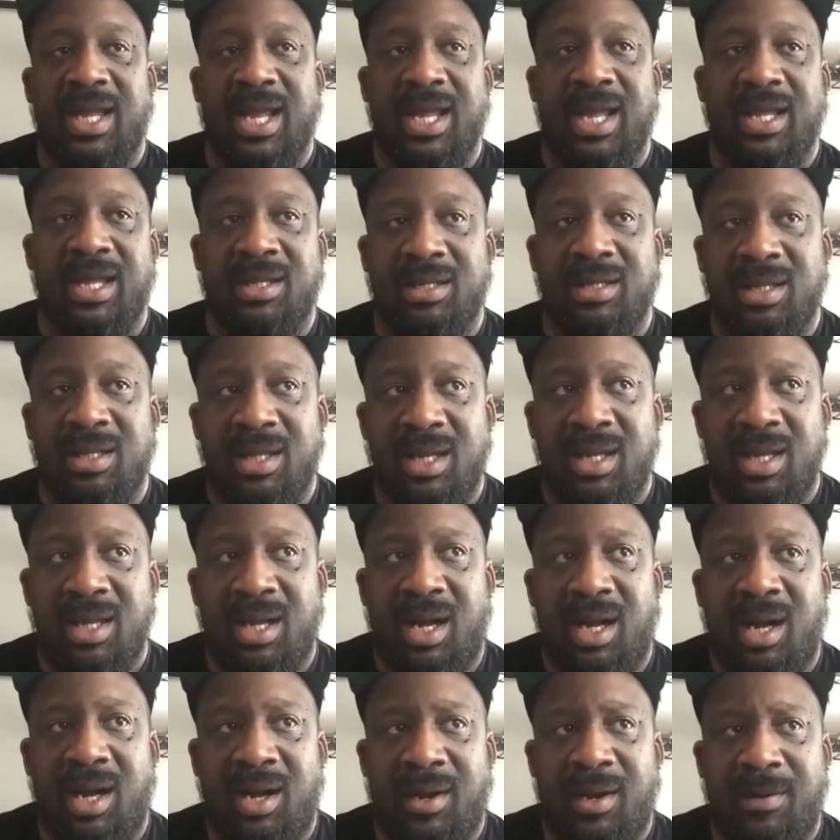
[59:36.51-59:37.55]
And
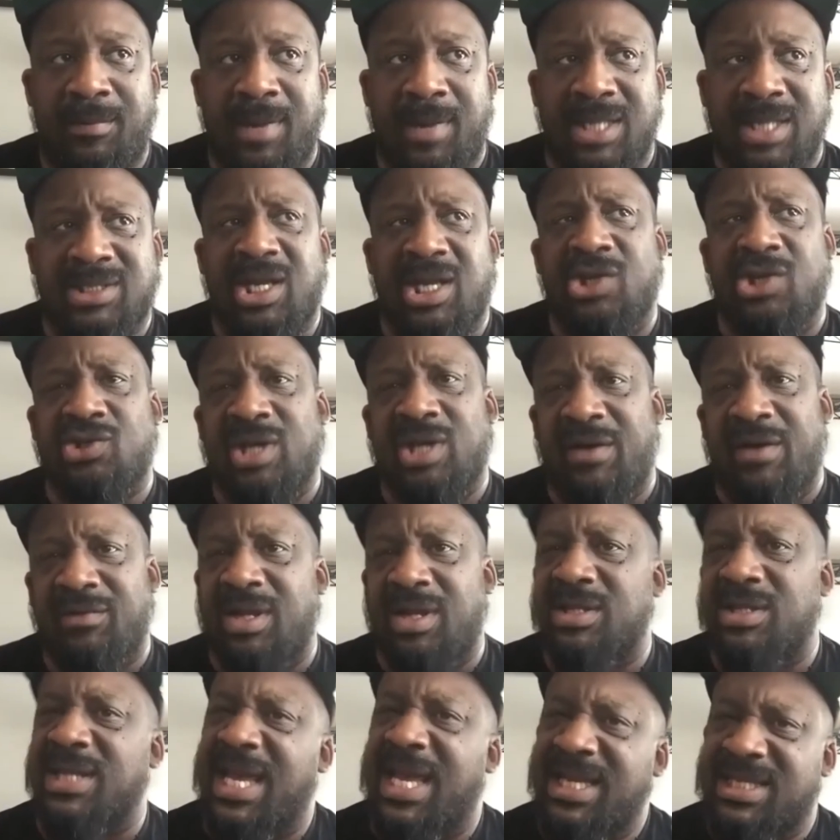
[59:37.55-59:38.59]
I started traveling when I
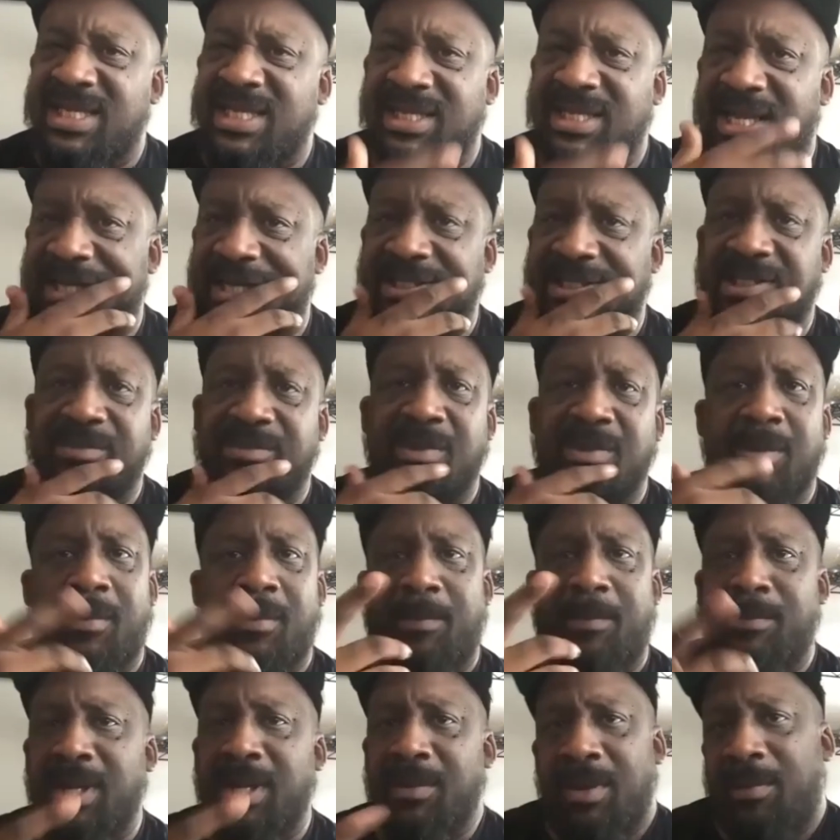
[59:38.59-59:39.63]
was 18, 19. Me
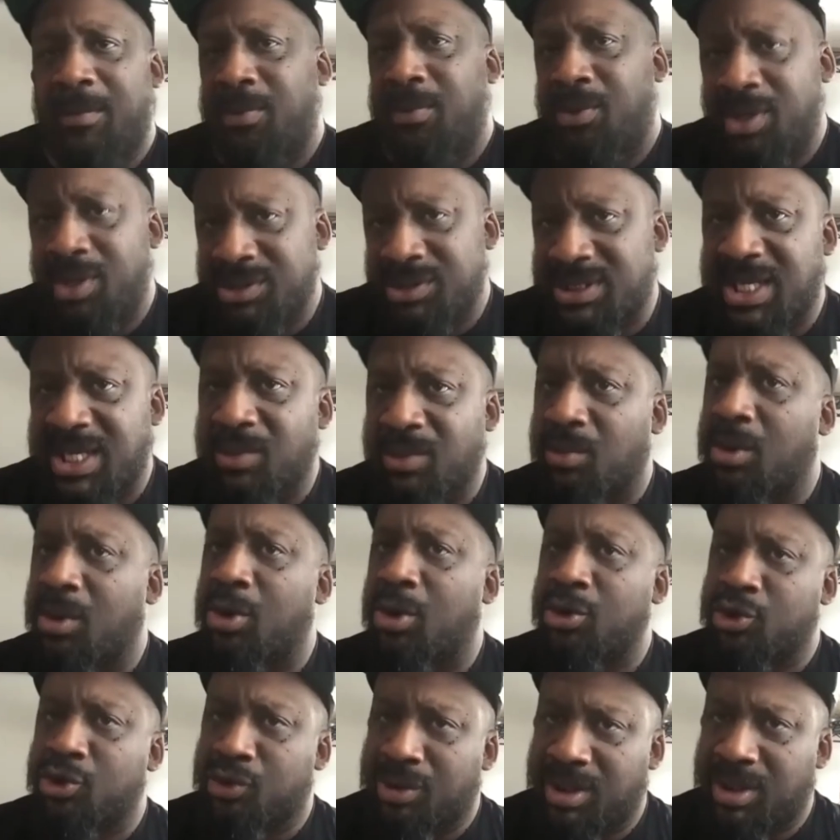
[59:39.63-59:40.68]
and my boys take
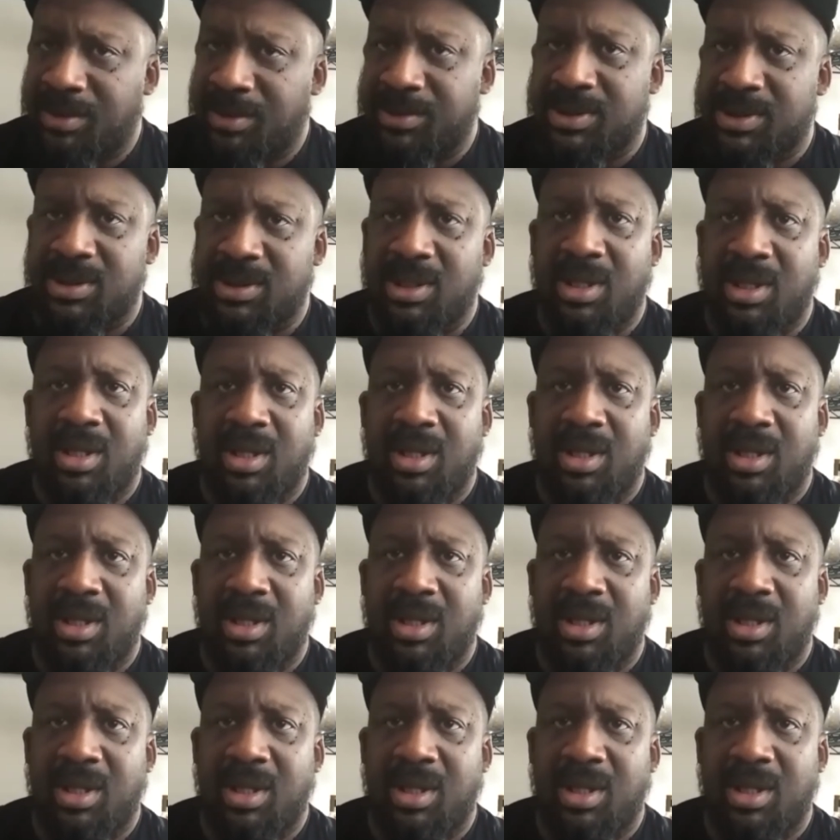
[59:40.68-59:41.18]
road trips.